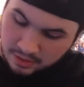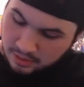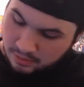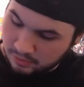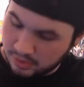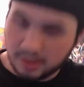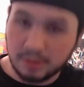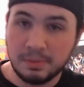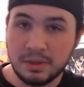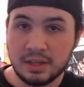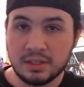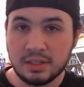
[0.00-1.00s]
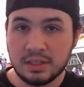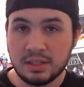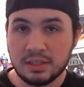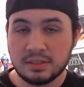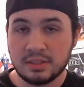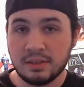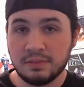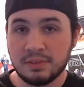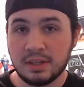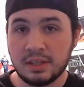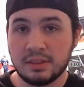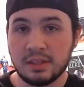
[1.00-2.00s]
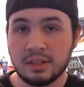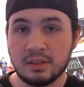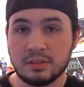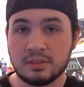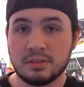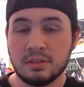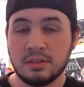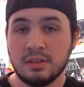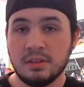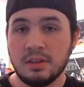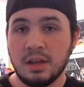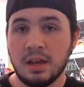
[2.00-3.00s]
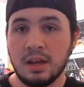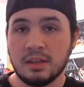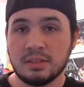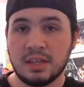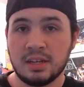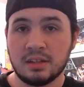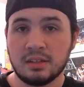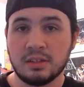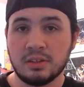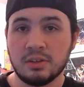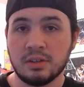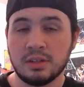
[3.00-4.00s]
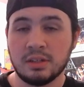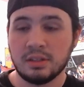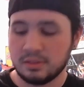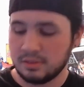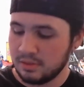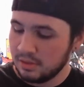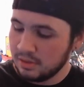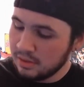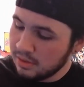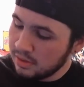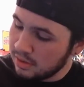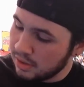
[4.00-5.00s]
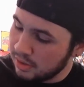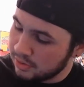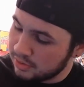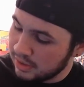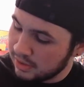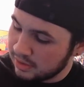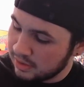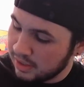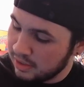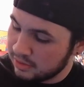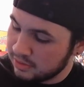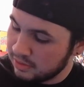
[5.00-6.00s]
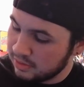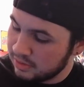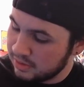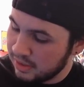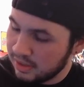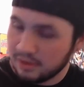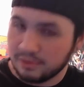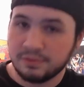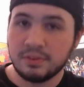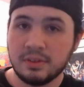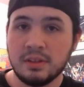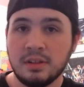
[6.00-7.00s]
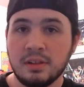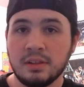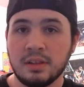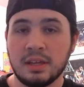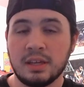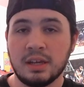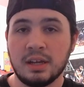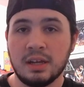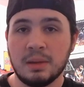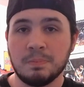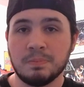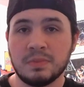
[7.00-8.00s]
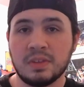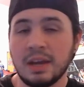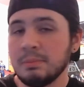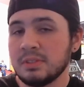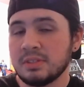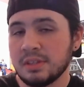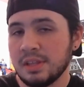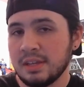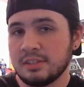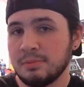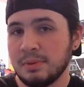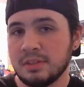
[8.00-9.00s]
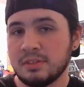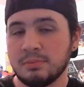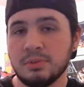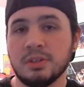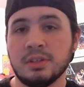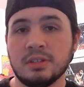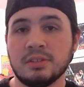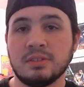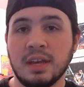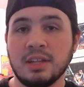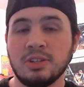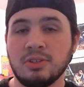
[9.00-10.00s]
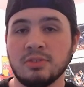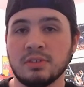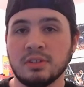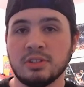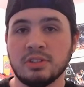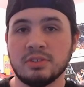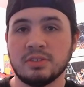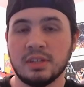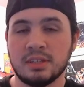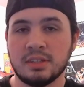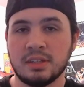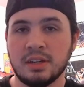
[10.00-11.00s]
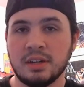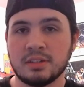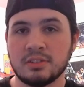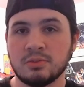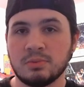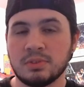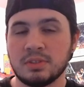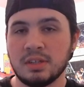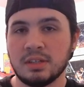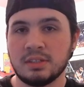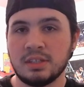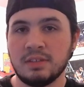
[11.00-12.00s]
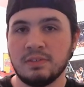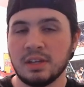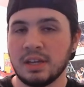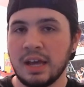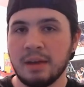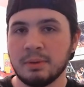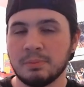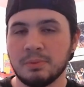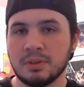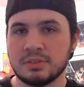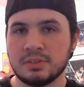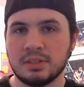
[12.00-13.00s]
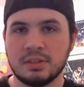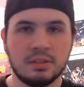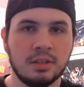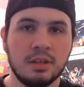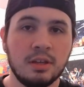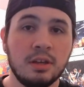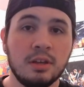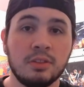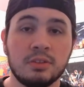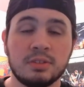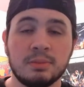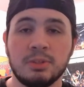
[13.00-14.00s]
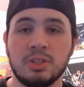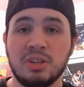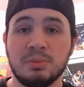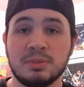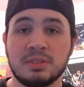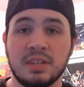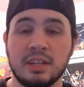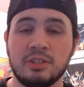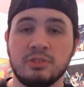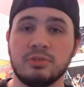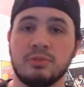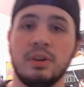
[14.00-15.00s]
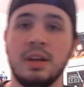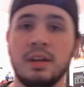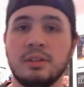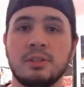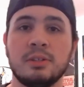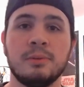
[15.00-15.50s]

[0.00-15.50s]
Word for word: really big into getting stuff that I think looks uh, aesthetically good. It looks it looks like the character itself. Like um, Diamond Selects makes some really good statues that look just like the characters we see on TV and comic books, and they're some of the cheapest statues around.